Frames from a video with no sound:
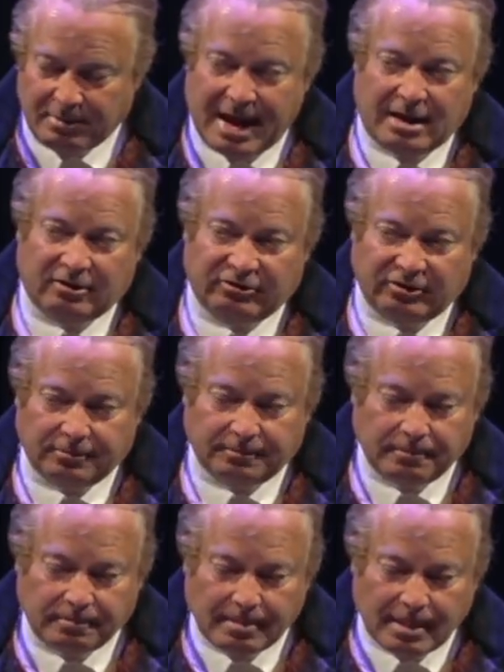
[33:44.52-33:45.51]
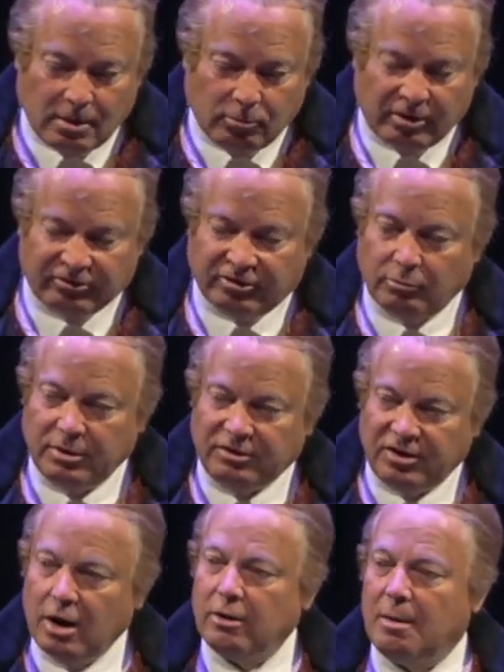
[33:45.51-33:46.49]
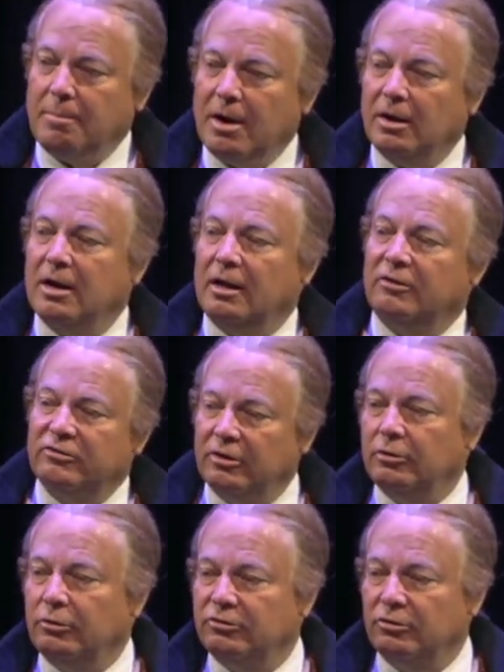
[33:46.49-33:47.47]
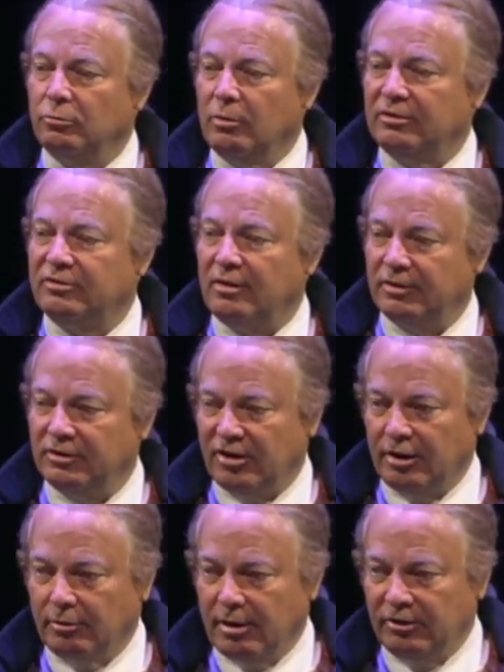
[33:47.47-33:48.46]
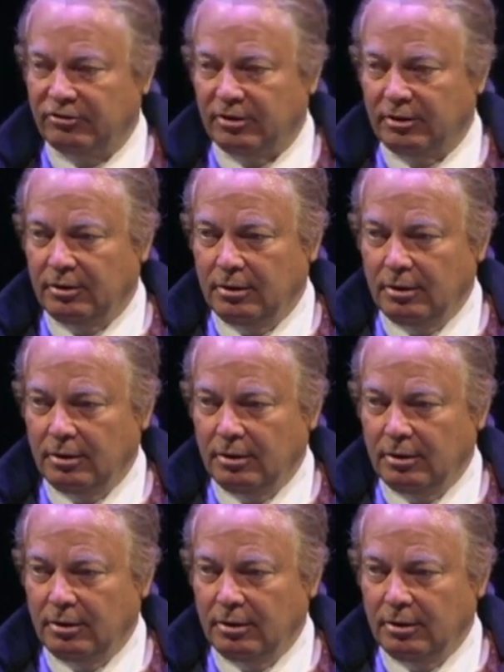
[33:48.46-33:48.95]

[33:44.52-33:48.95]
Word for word: to Madison was that we tear up our Constitution once every generation.